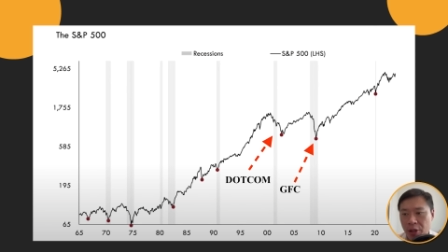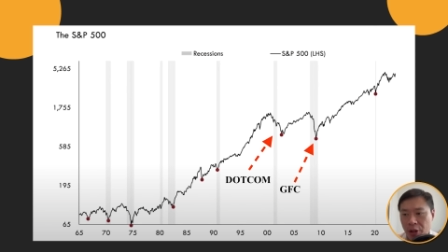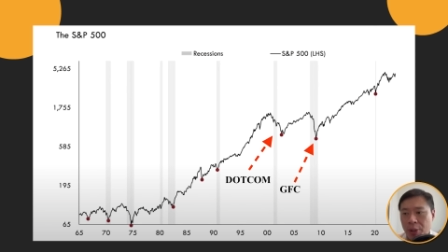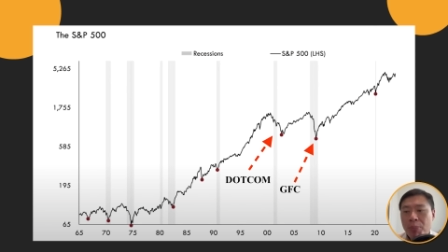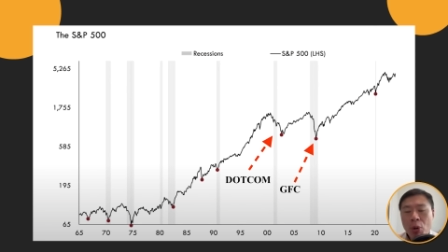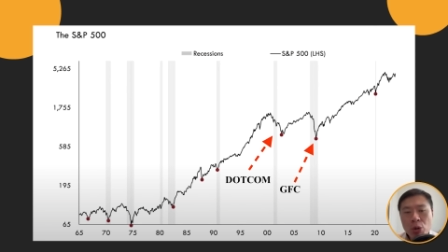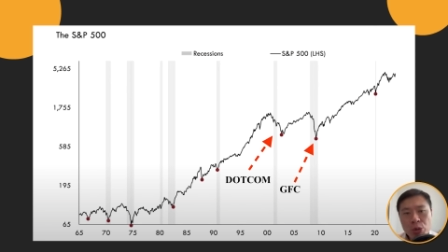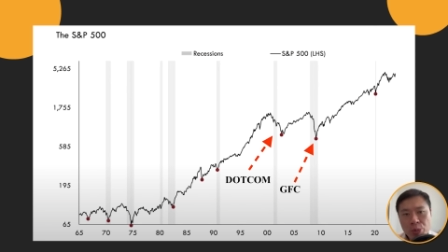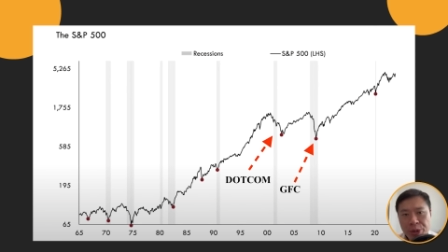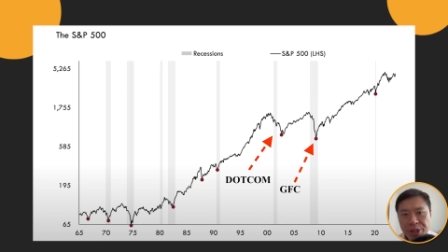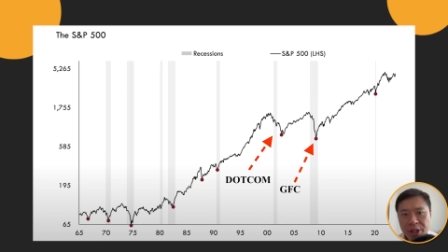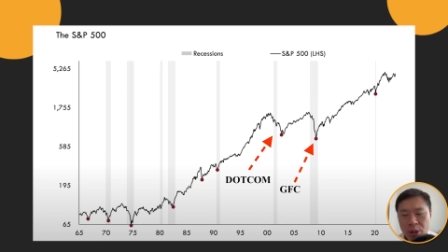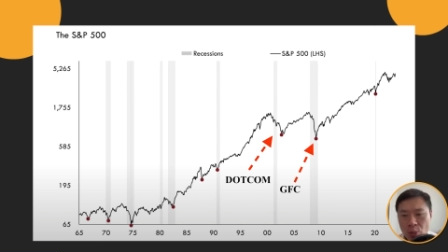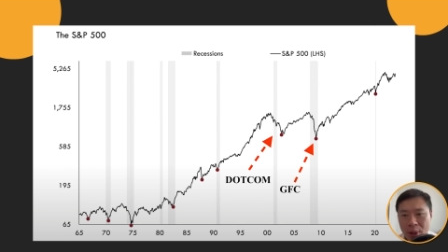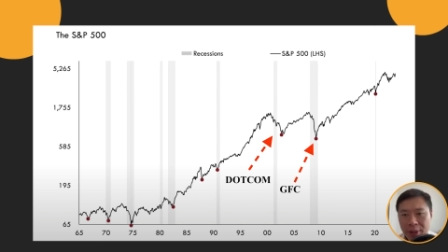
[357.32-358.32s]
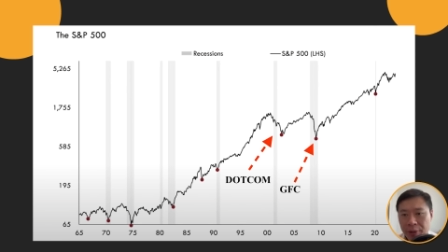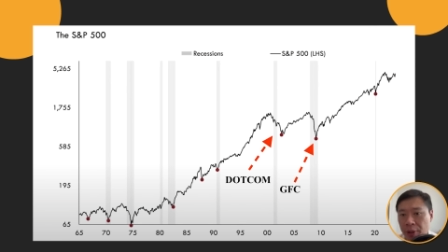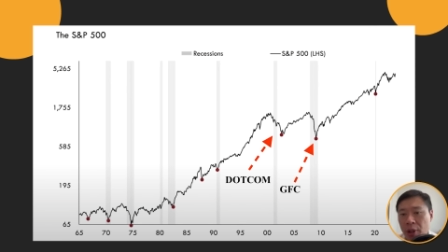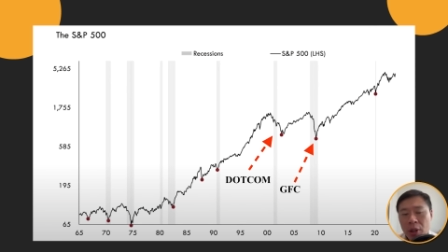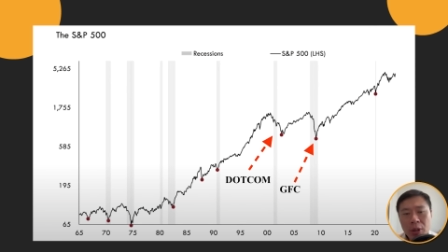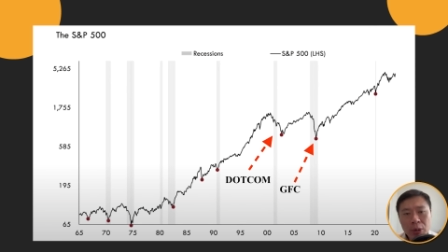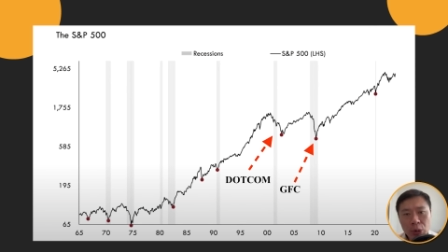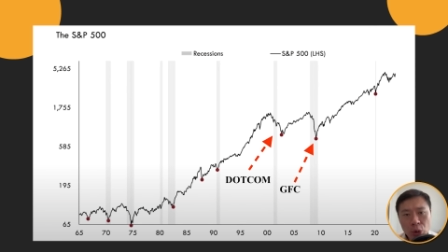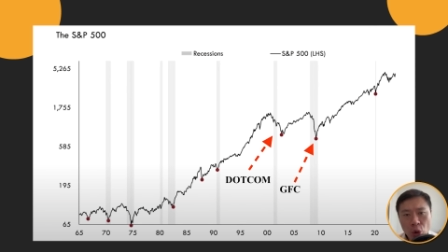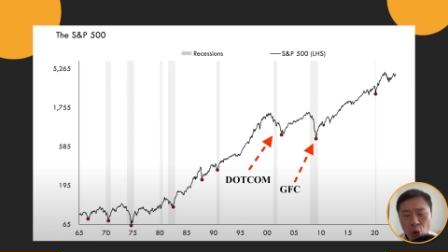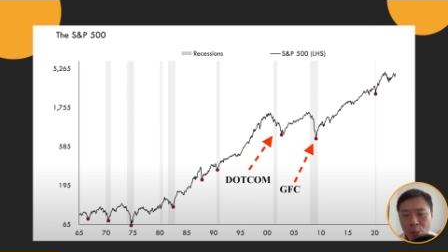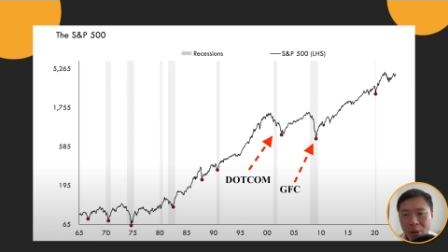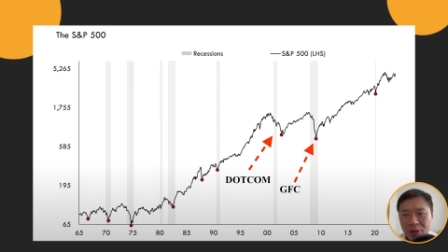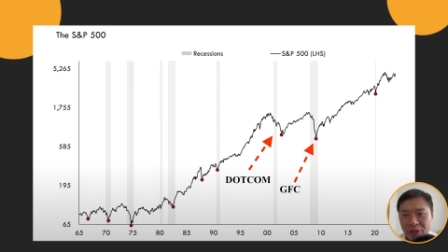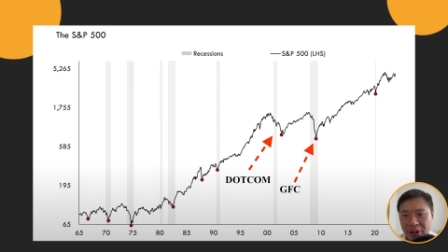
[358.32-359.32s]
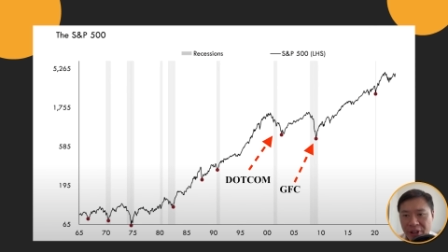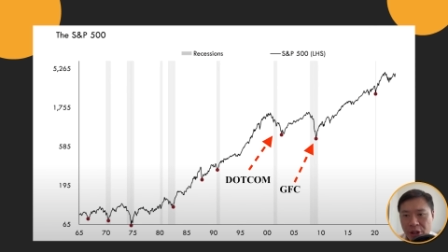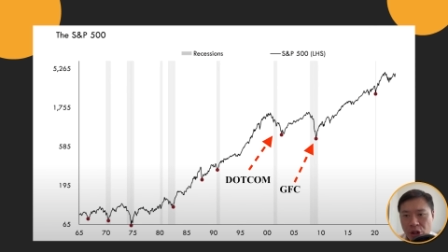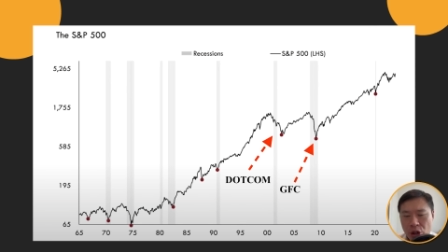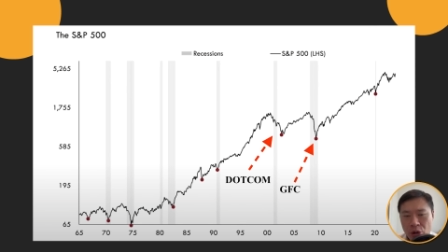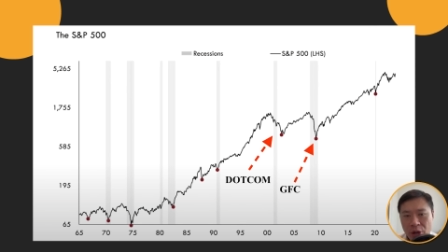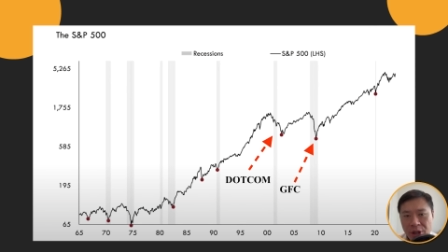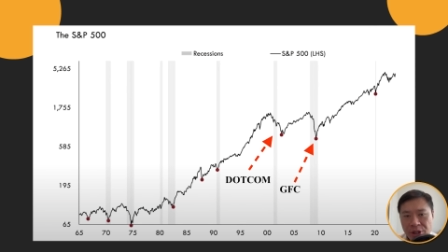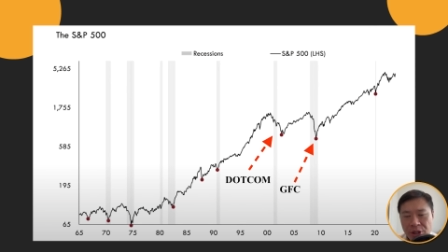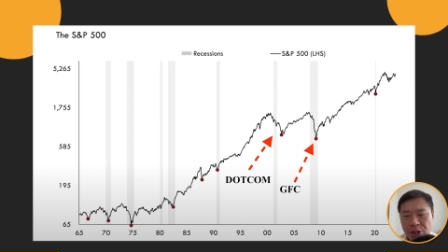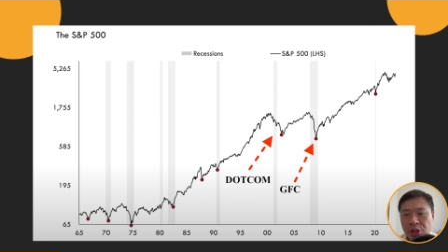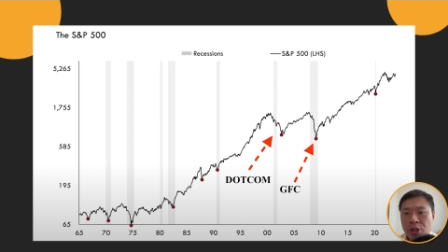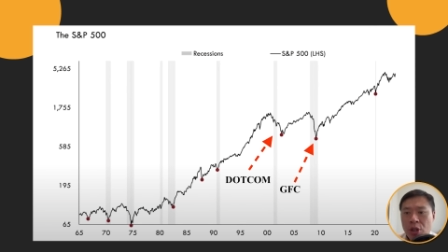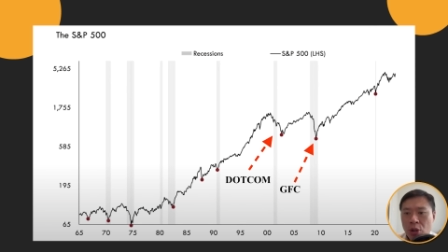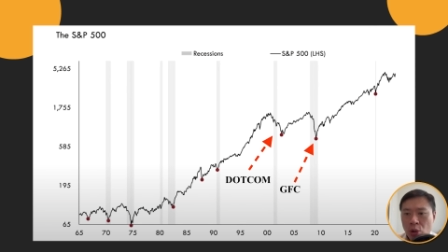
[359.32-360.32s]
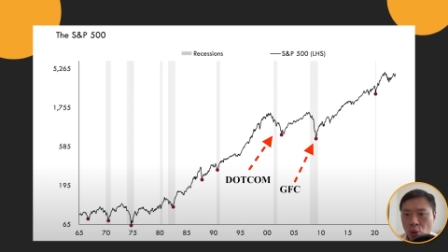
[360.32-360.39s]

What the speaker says: The most recent one, global financial crisis